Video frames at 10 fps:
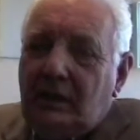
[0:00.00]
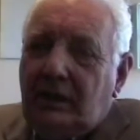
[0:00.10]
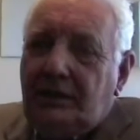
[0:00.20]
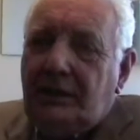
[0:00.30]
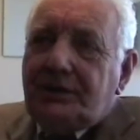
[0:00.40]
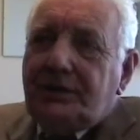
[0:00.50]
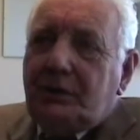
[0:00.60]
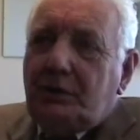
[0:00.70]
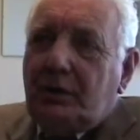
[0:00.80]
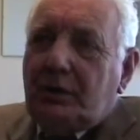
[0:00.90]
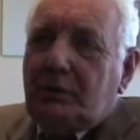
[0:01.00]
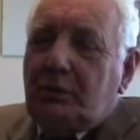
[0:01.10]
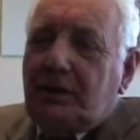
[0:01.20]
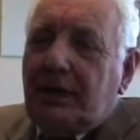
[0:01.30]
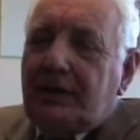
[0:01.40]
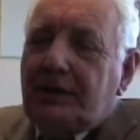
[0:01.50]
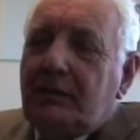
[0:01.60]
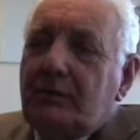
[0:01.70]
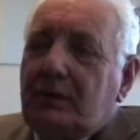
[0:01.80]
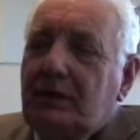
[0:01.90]
It is still possible to get
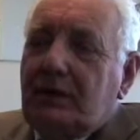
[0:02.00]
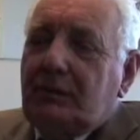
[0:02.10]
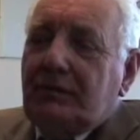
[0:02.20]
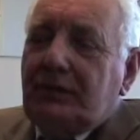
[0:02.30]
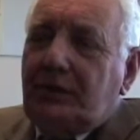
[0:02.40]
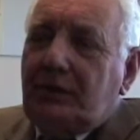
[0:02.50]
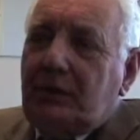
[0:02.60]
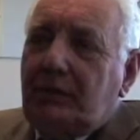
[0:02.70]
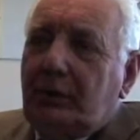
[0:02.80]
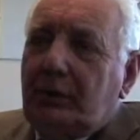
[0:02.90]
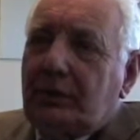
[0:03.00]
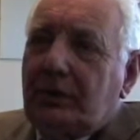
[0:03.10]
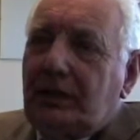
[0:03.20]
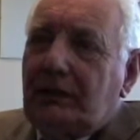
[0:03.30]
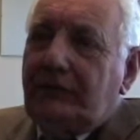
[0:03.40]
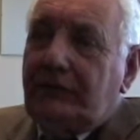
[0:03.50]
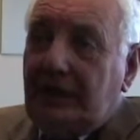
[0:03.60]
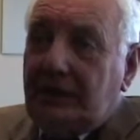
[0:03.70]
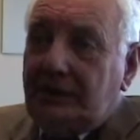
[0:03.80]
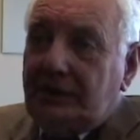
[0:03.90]
some teeth produced in porcelain for
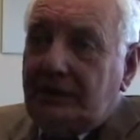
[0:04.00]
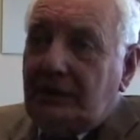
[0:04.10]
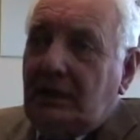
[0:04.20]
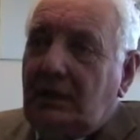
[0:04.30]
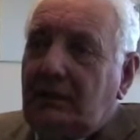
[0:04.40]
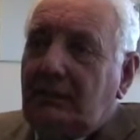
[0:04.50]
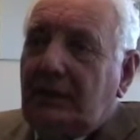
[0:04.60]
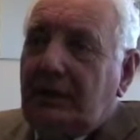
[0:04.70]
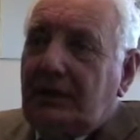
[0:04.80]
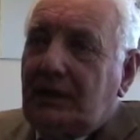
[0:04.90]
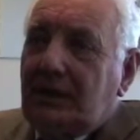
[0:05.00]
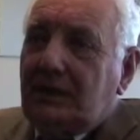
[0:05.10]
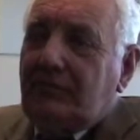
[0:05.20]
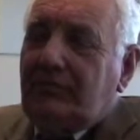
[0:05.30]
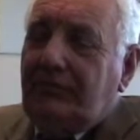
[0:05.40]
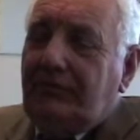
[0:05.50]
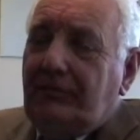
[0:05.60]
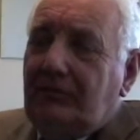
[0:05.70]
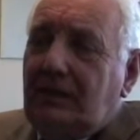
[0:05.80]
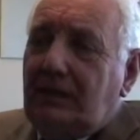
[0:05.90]
dentures, but
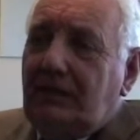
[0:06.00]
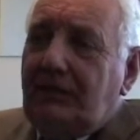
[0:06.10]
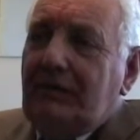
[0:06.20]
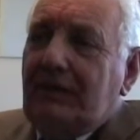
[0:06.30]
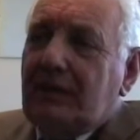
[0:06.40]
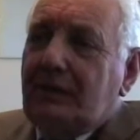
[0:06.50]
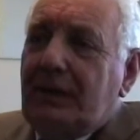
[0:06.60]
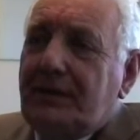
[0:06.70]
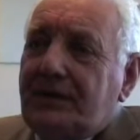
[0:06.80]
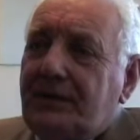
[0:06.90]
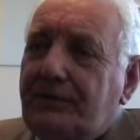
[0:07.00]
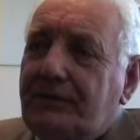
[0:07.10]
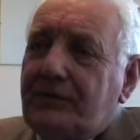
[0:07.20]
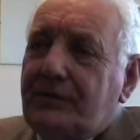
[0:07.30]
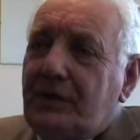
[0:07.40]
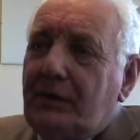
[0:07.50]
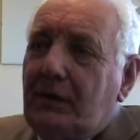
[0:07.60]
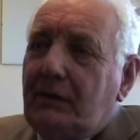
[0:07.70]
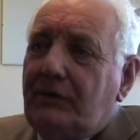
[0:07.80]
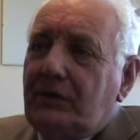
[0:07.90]
they're very expensive, so
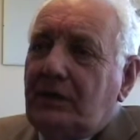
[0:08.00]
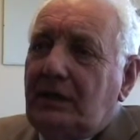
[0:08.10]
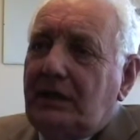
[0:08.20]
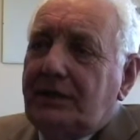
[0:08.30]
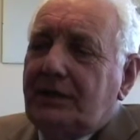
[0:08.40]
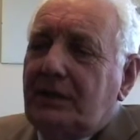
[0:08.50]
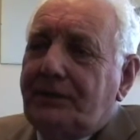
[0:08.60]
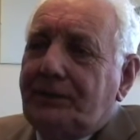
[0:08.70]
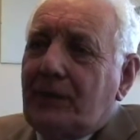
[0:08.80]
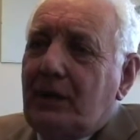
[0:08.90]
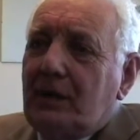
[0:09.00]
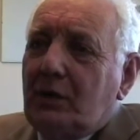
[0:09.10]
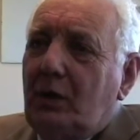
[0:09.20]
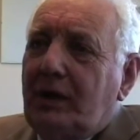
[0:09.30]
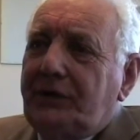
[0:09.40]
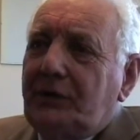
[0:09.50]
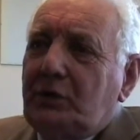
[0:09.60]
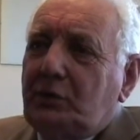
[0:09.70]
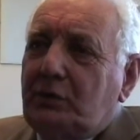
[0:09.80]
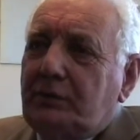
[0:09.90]
obviously it's quite
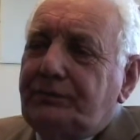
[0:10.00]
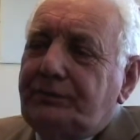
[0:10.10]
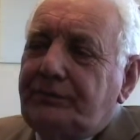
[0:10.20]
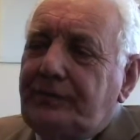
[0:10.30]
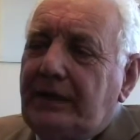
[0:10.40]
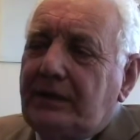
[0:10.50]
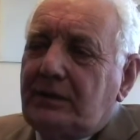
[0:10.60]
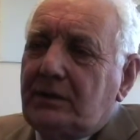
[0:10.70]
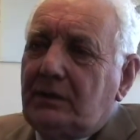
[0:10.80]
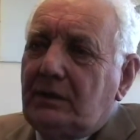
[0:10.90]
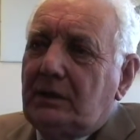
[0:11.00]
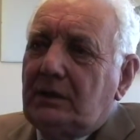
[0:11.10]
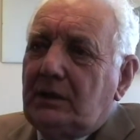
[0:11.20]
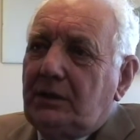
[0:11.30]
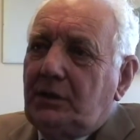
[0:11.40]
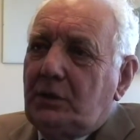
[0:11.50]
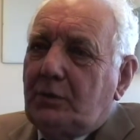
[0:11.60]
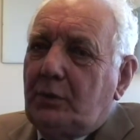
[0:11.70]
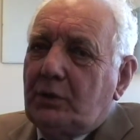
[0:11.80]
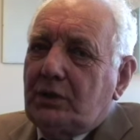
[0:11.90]
unusual now to use
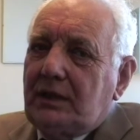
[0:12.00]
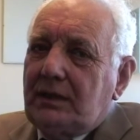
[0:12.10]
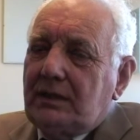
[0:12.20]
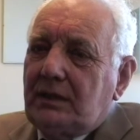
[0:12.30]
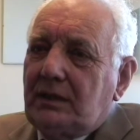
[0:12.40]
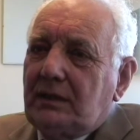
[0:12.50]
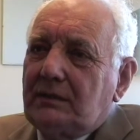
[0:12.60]
porcelain teeth.